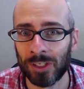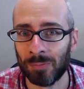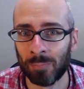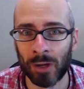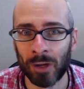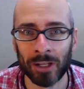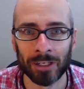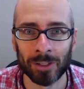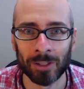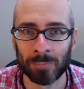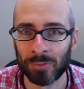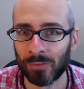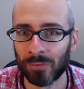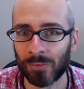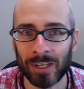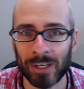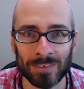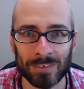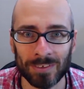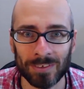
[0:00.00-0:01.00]
that bought up the
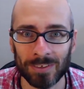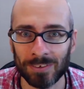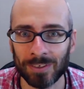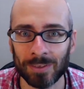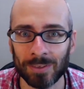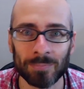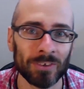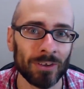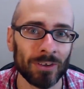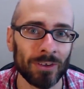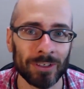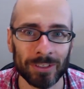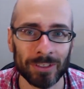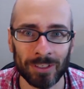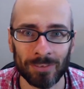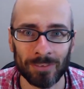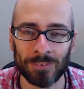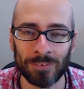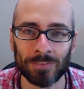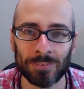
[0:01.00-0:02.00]
rights to some song
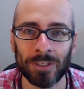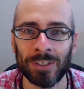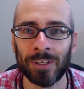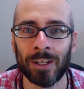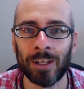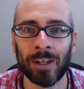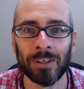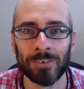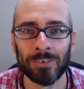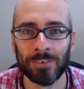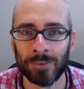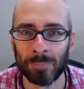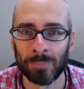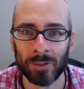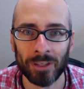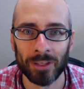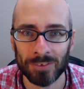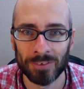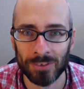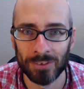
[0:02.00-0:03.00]
that was written
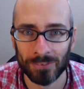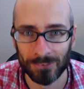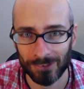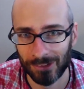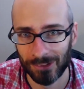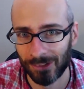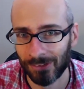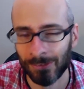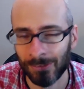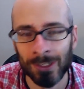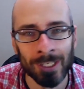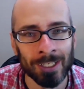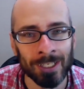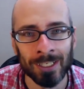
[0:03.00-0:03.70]
100+ years ago.